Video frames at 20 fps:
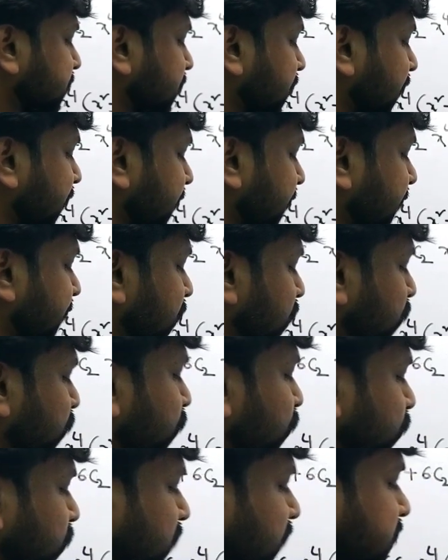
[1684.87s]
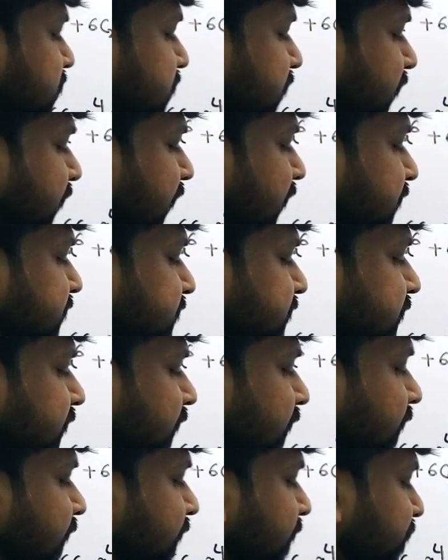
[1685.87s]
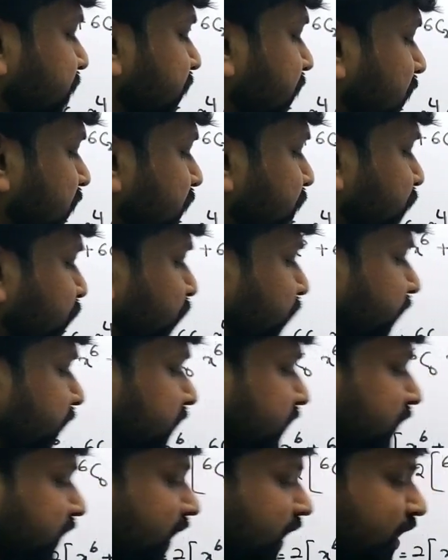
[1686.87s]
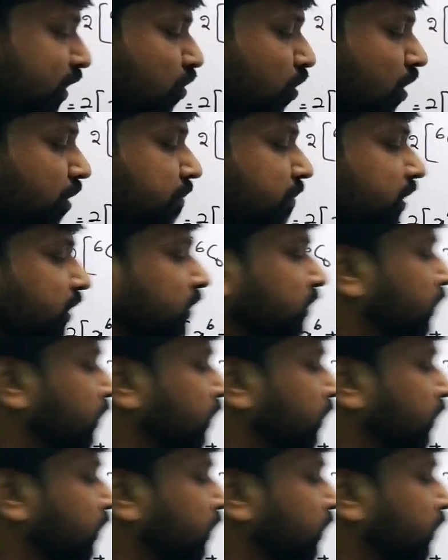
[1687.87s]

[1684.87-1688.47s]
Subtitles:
3, 2 3s are cancel. Then if you take 3 common,